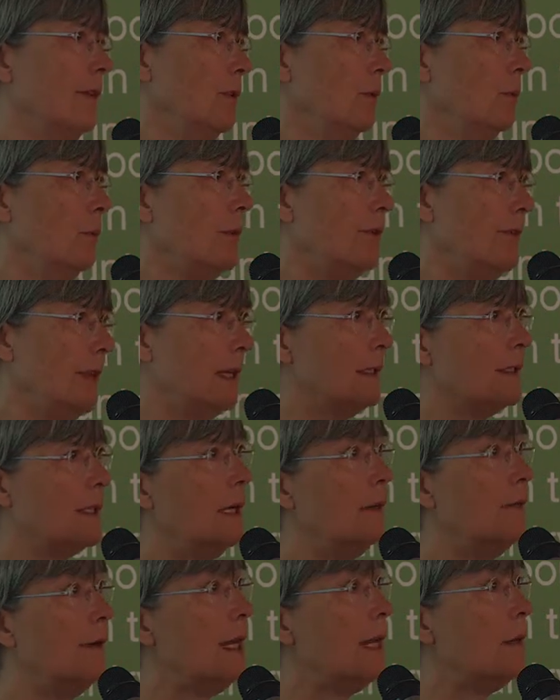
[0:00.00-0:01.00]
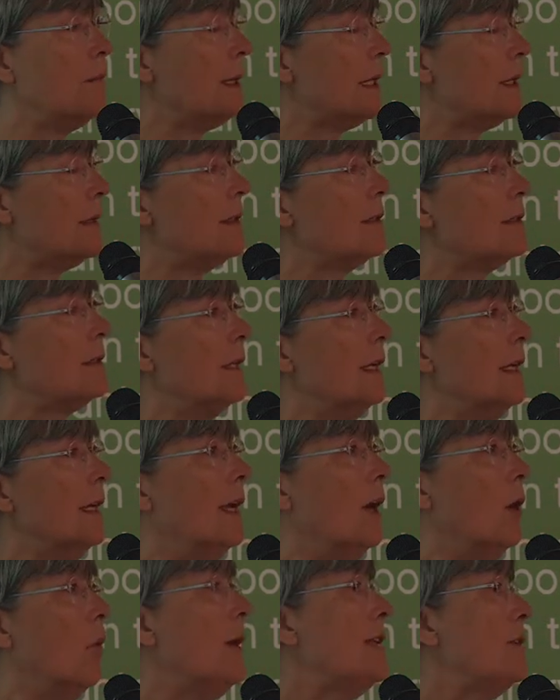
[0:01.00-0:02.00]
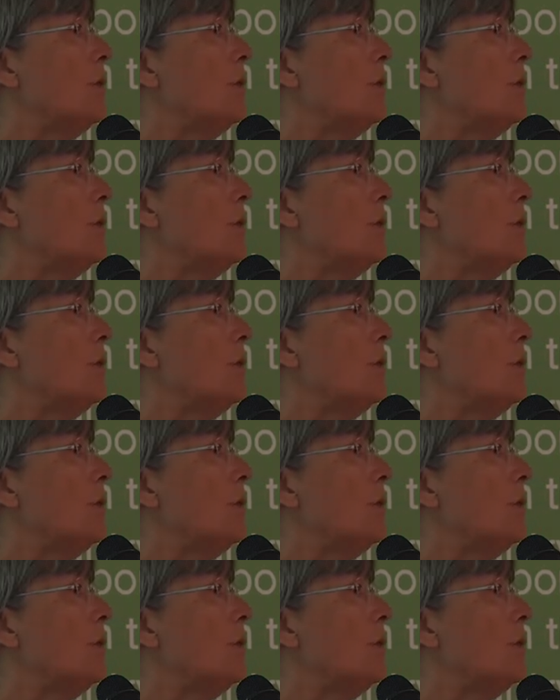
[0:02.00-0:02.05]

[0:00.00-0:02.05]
and all the things that are in it, because we